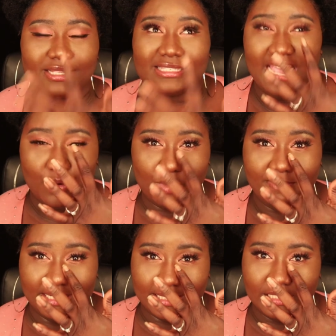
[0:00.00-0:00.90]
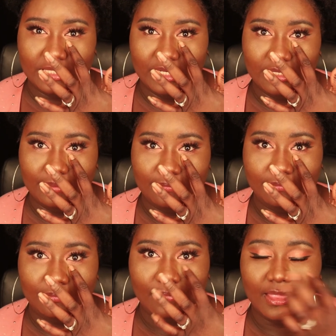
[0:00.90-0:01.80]
stay in one position
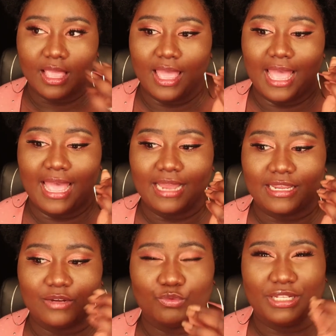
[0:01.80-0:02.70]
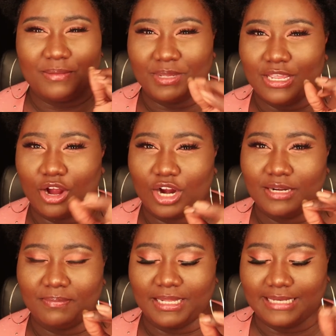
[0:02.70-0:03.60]
and can really be hard
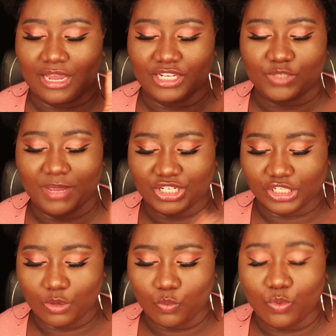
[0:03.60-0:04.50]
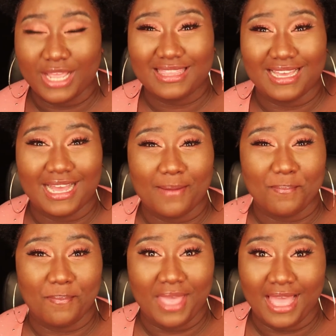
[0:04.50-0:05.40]
to blend out, especially with a
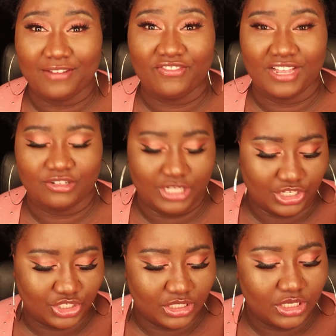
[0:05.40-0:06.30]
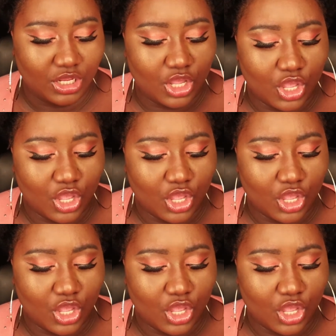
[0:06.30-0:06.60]
matte foundation.